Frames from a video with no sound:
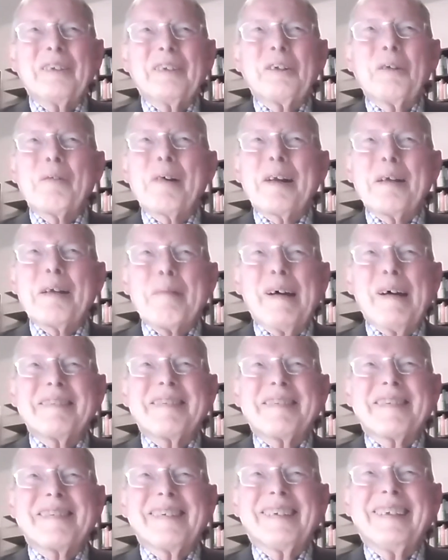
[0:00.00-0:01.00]
you very
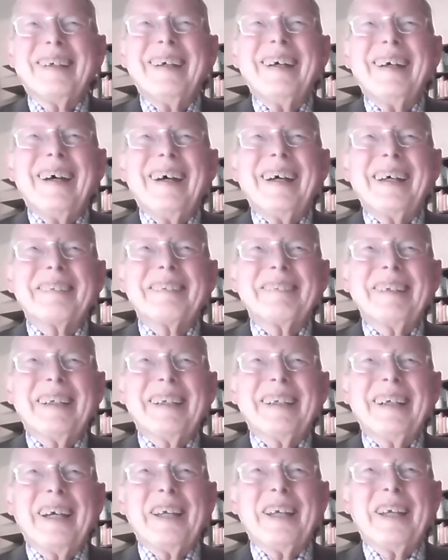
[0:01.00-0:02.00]
much,
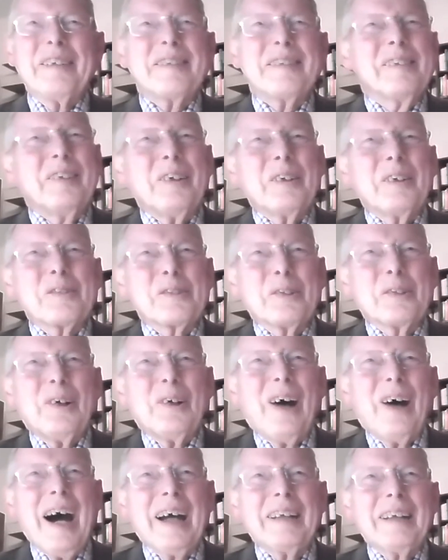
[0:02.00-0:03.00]
Enrique and
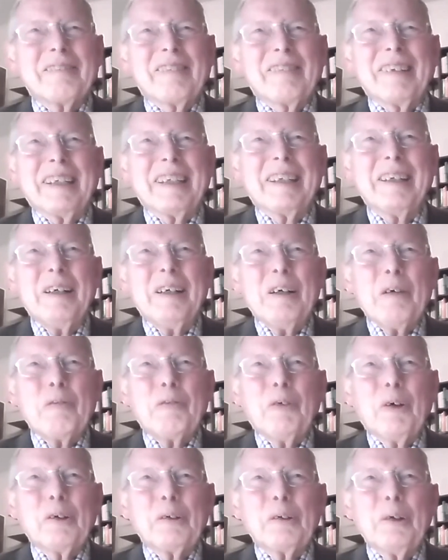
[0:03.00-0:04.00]
also Heinrich
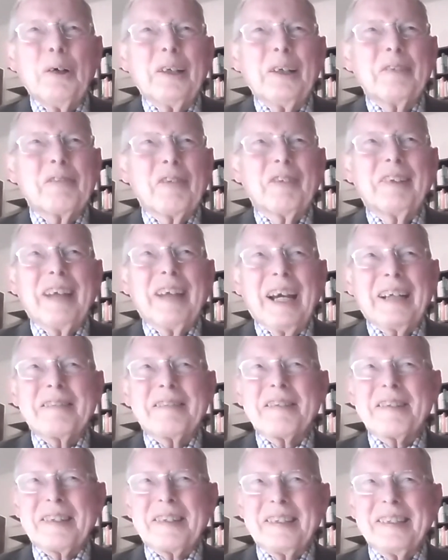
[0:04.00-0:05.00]
for your
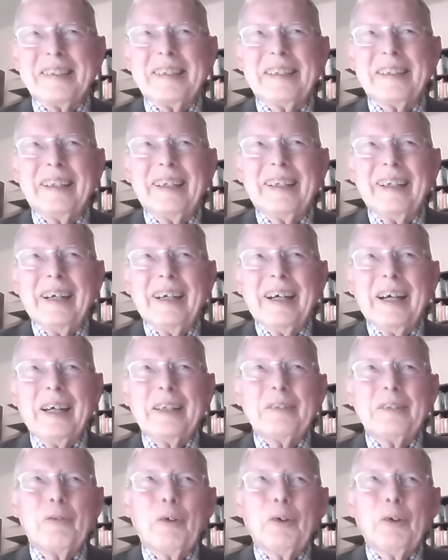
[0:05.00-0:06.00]
introduction
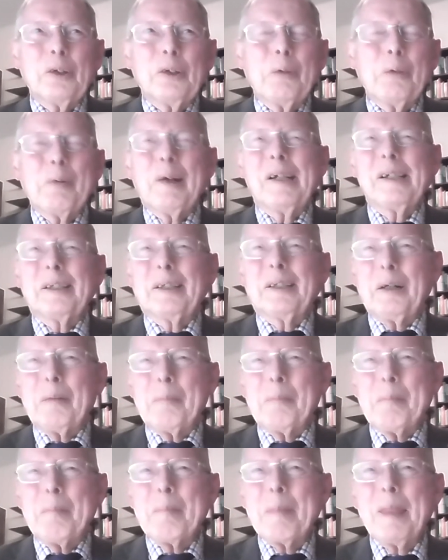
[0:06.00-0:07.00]
and for your
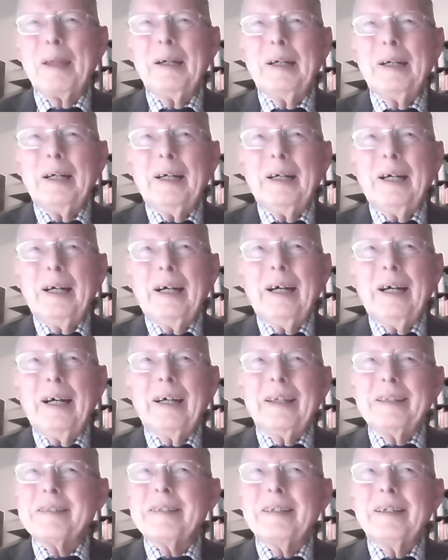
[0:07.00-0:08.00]
welcome.
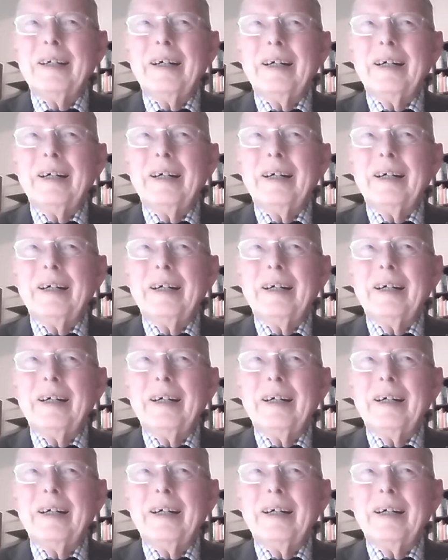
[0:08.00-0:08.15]
And